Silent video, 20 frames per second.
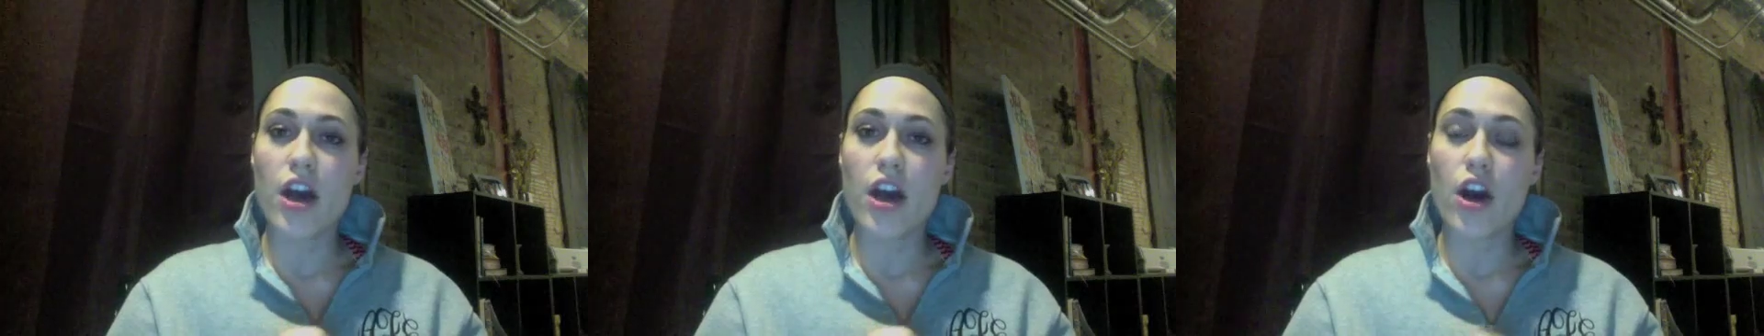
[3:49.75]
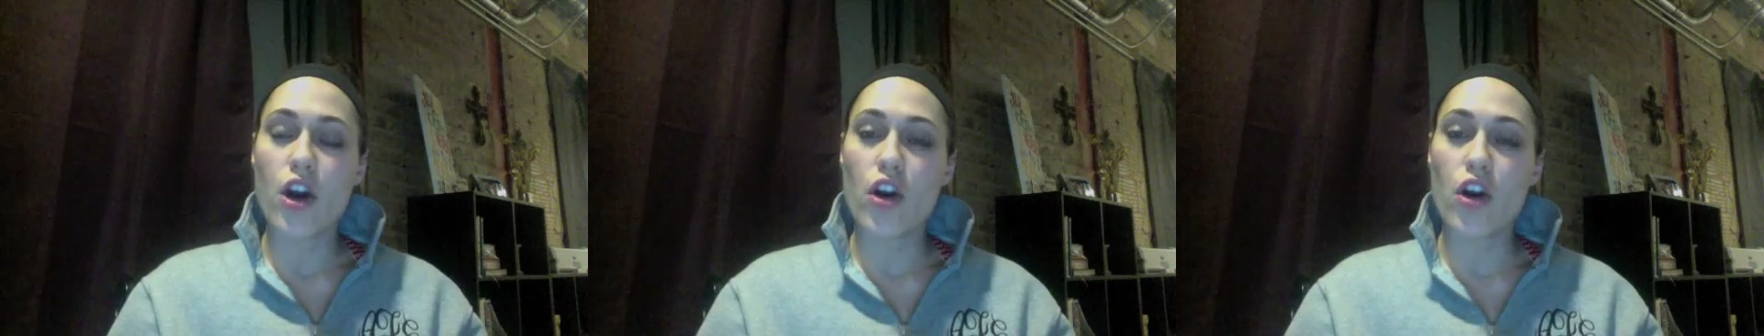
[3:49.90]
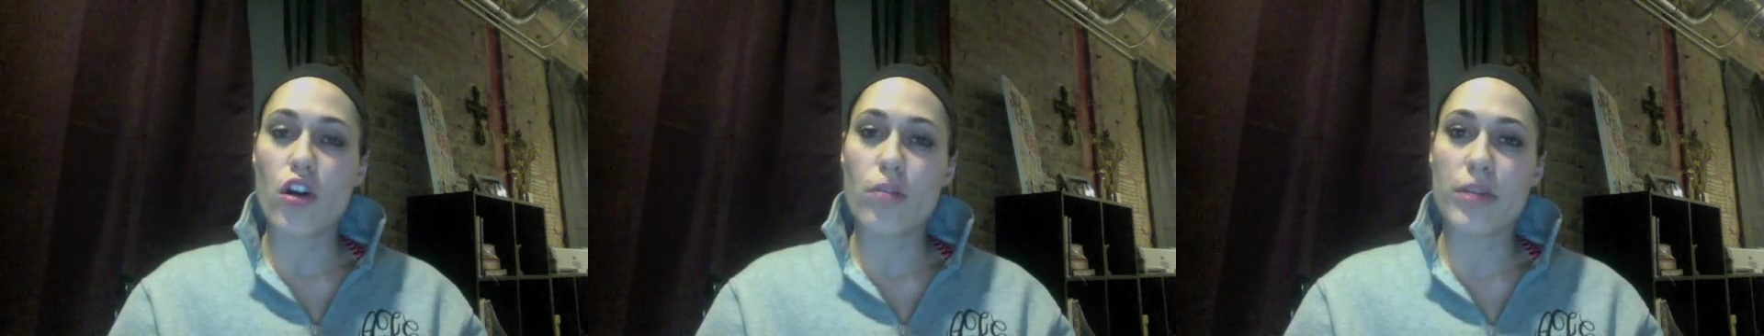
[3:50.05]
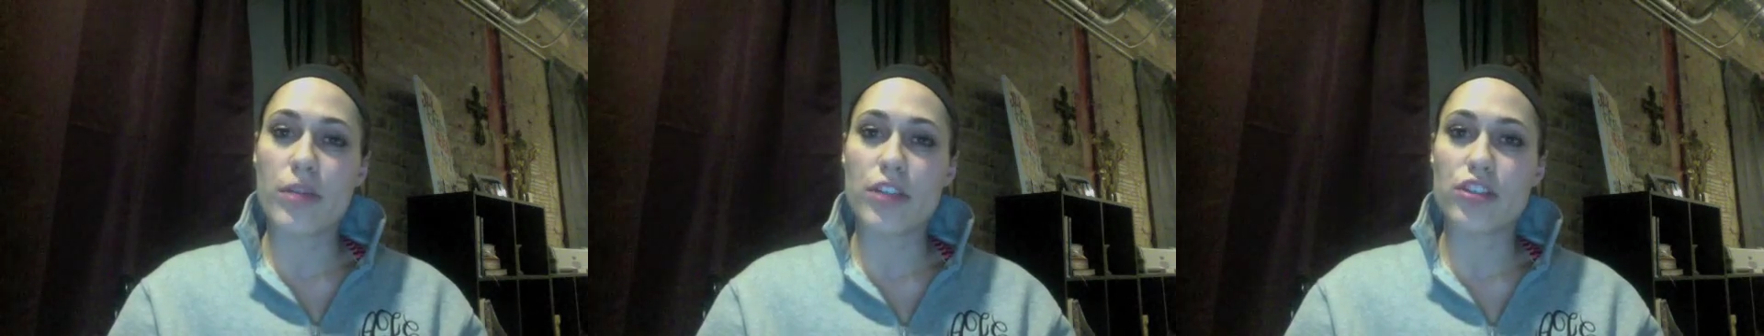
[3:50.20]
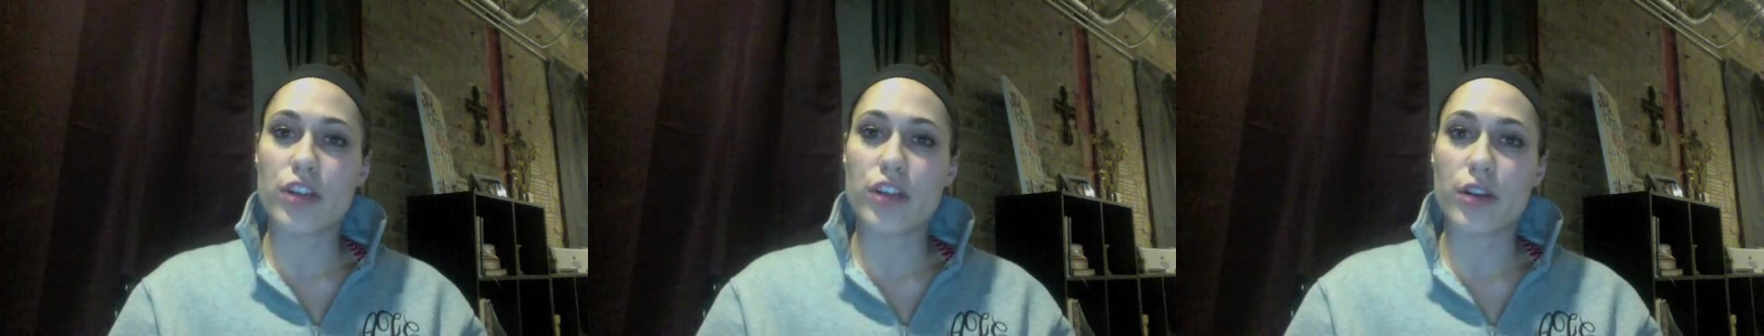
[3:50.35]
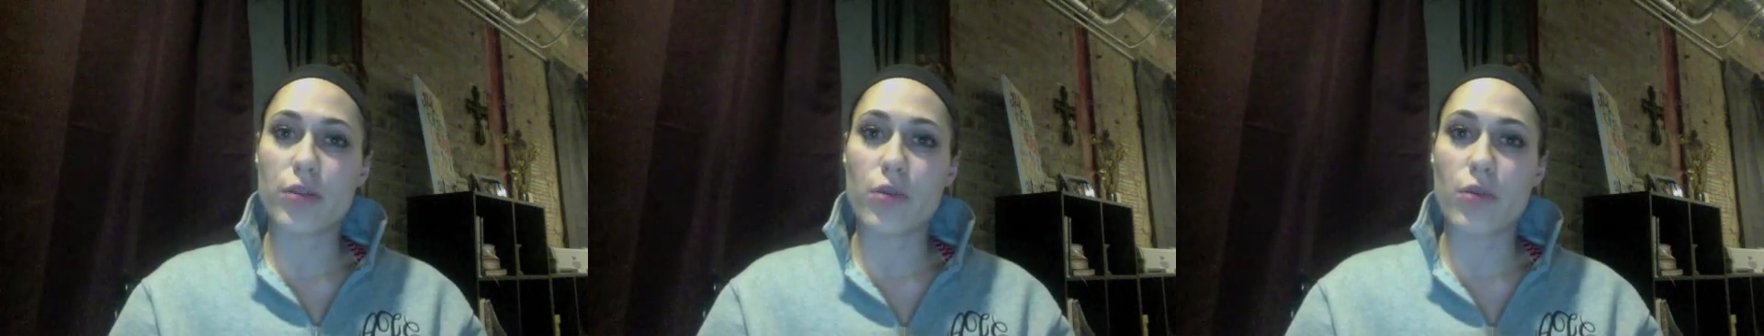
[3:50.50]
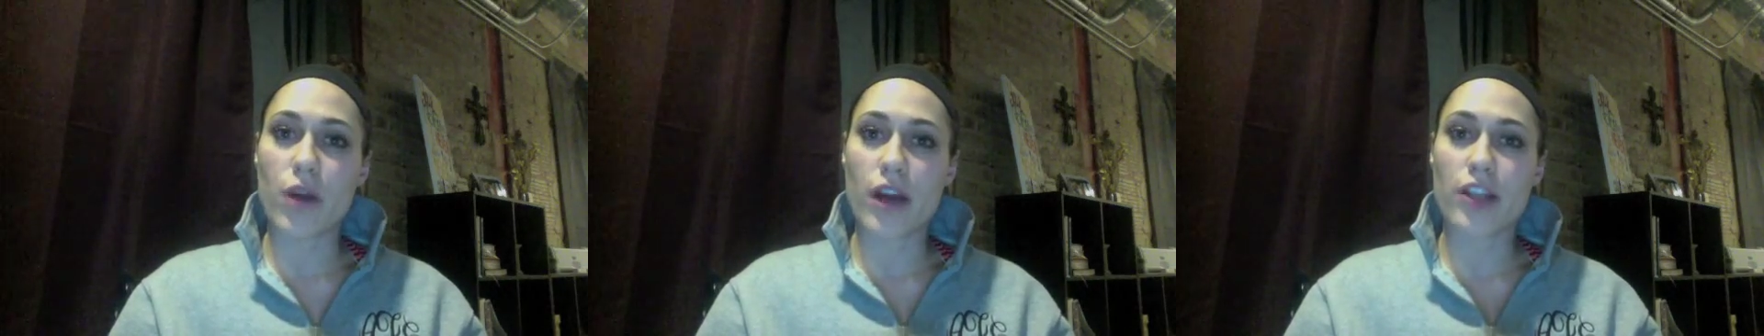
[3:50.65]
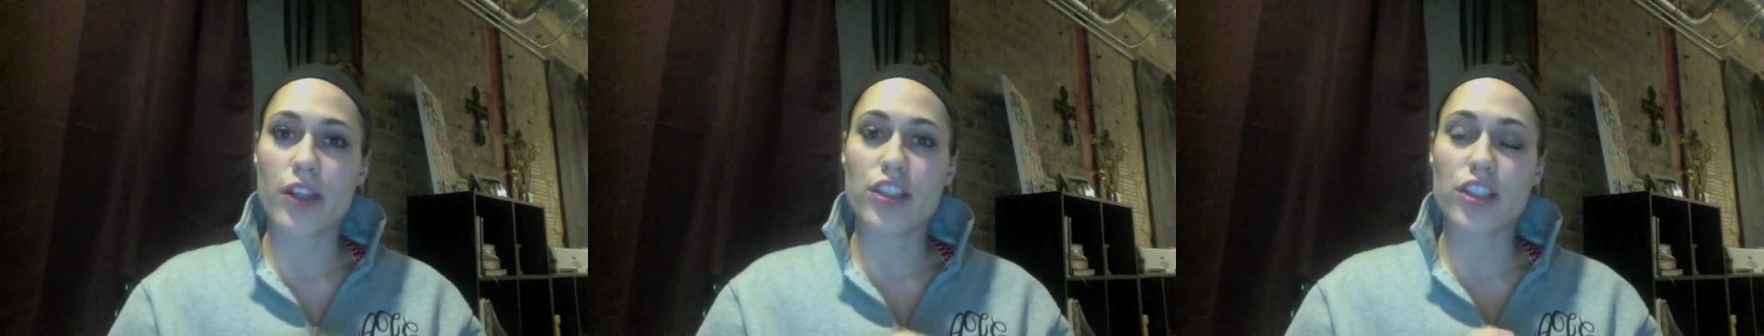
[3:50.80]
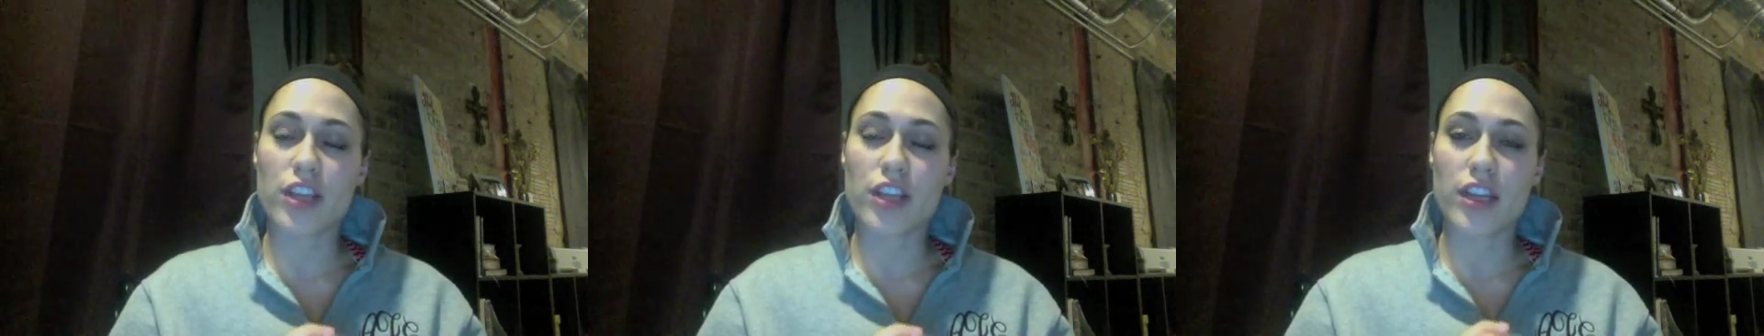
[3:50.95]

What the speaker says: home and try to watch